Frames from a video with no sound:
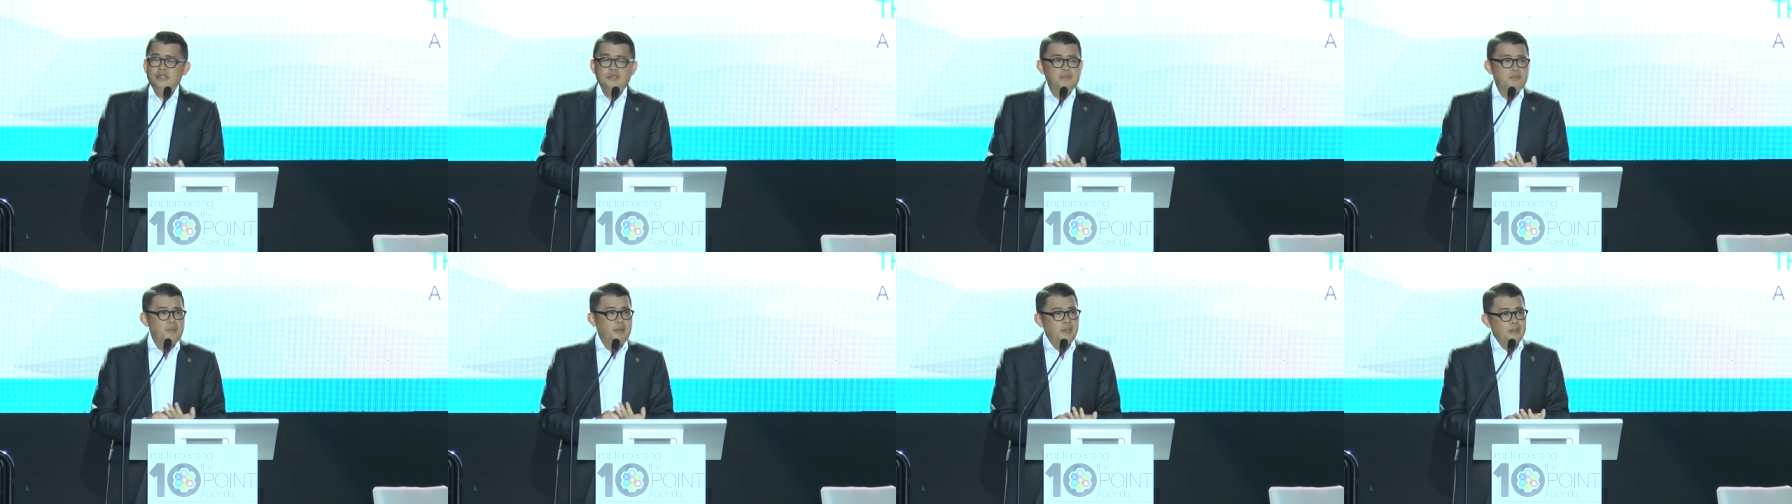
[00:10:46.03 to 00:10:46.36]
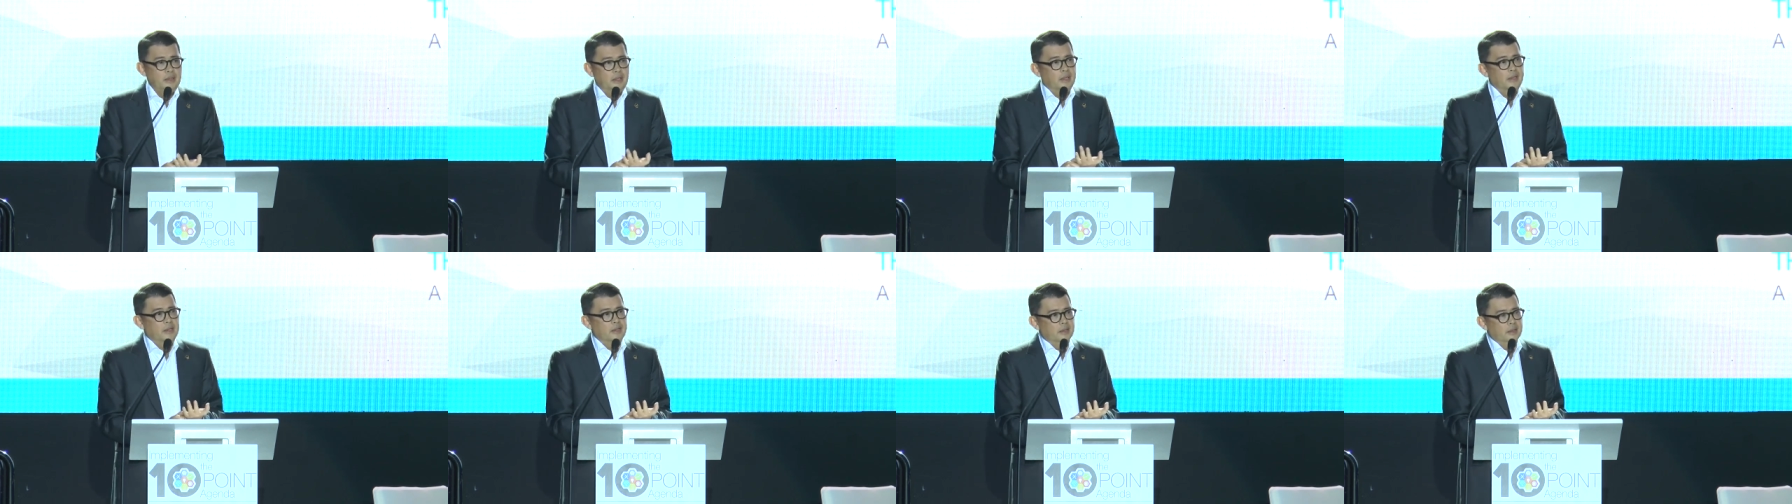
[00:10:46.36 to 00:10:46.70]
his
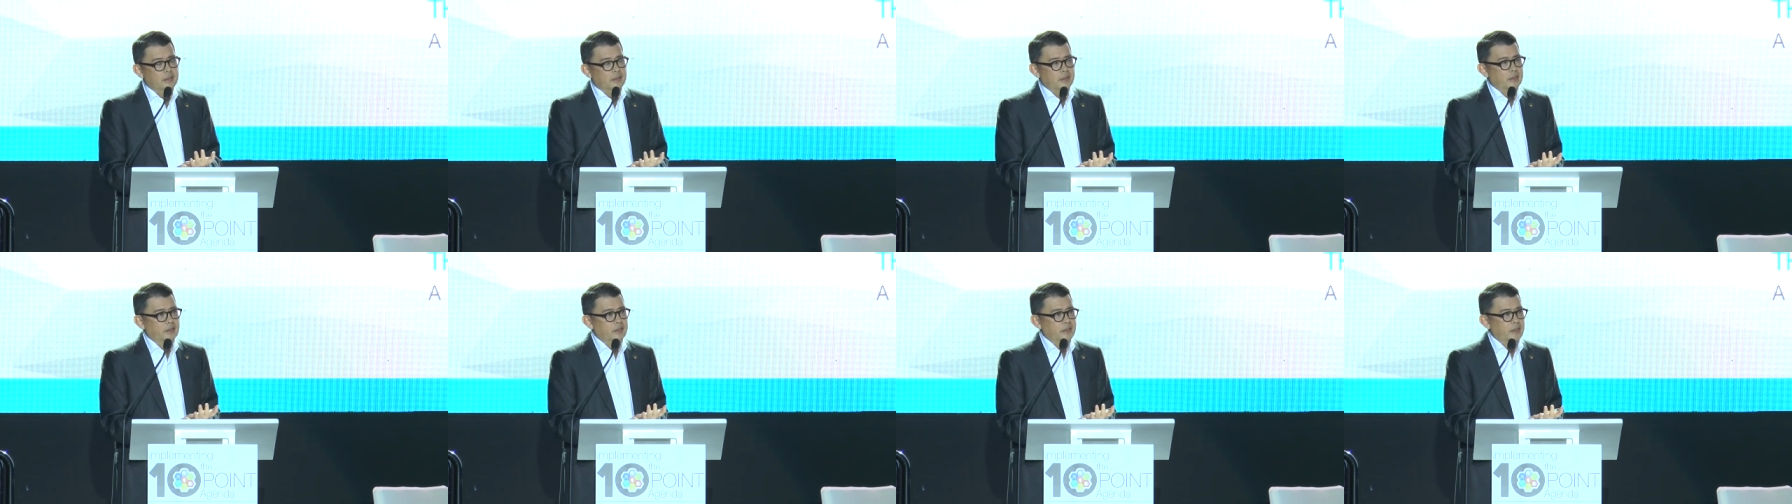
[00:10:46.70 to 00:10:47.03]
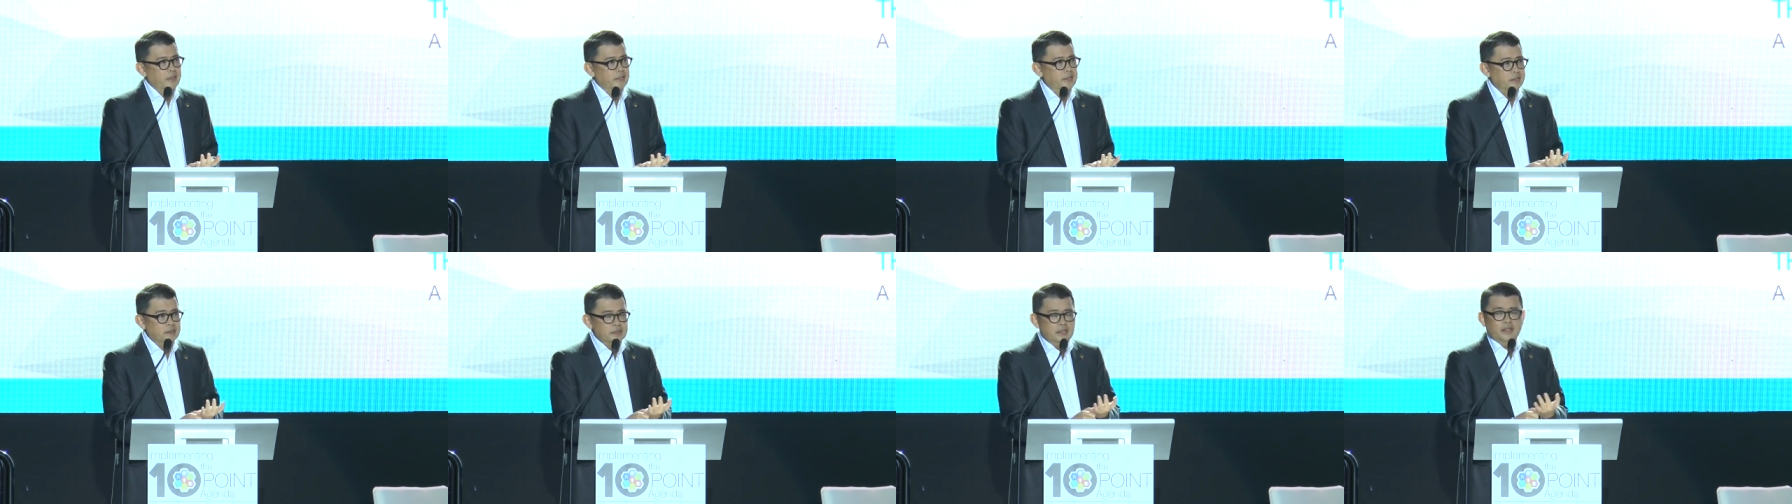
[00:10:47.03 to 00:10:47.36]
product.
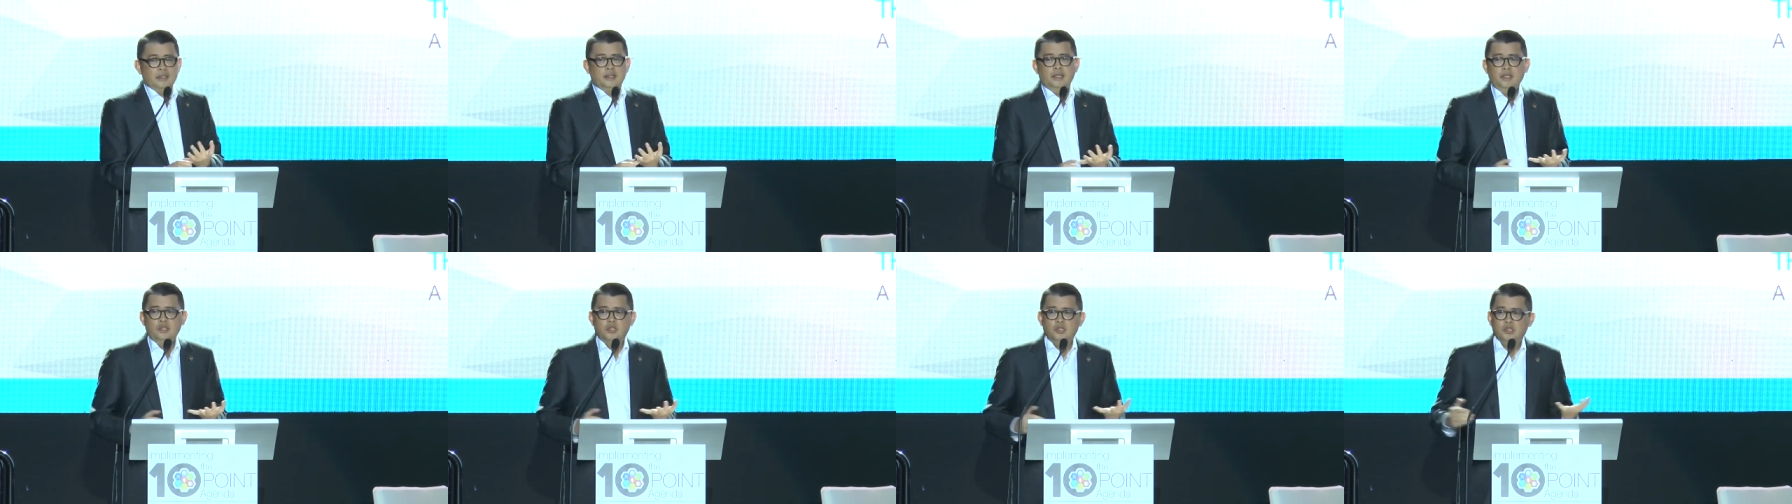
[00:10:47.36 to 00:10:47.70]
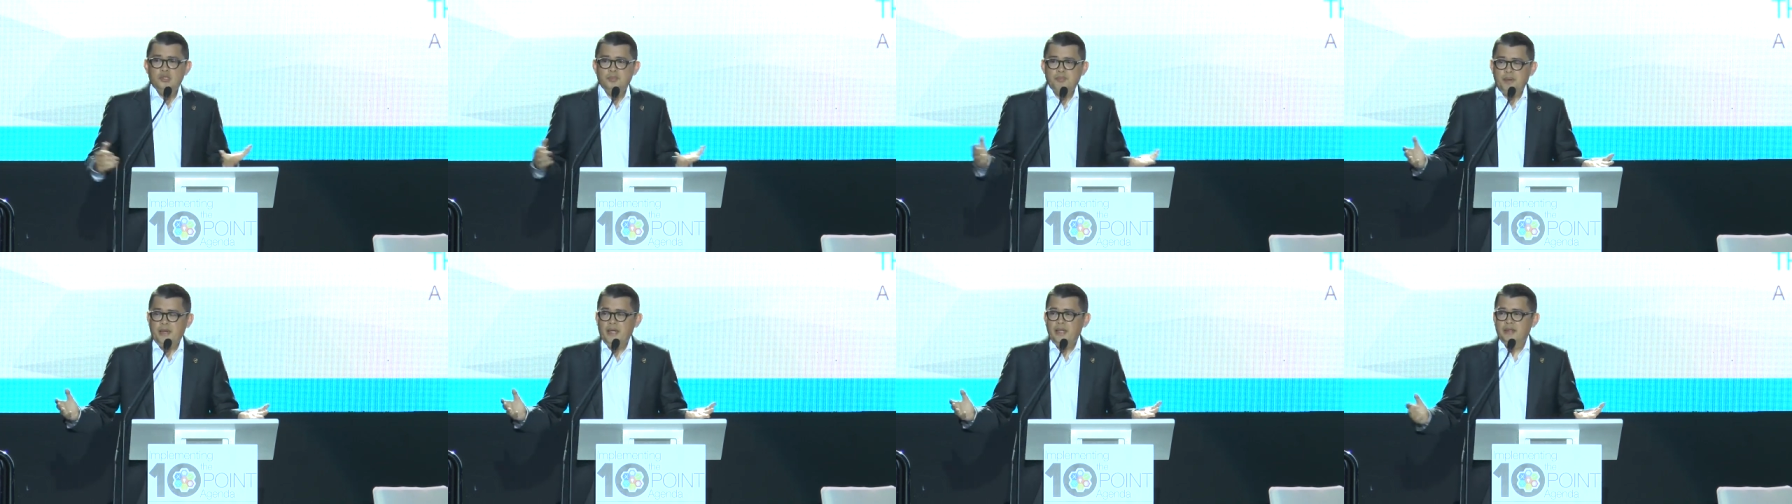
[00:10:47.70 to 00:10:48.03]
He doesn't need
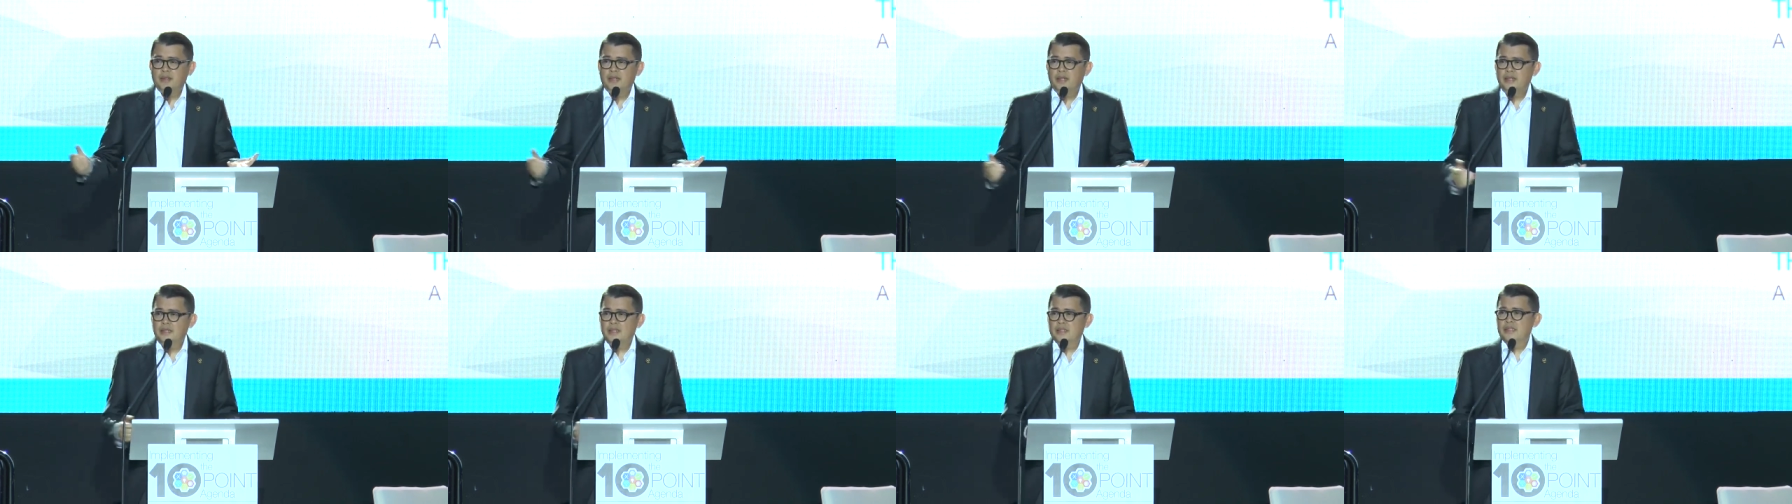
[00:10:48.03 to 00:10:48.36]
to spend.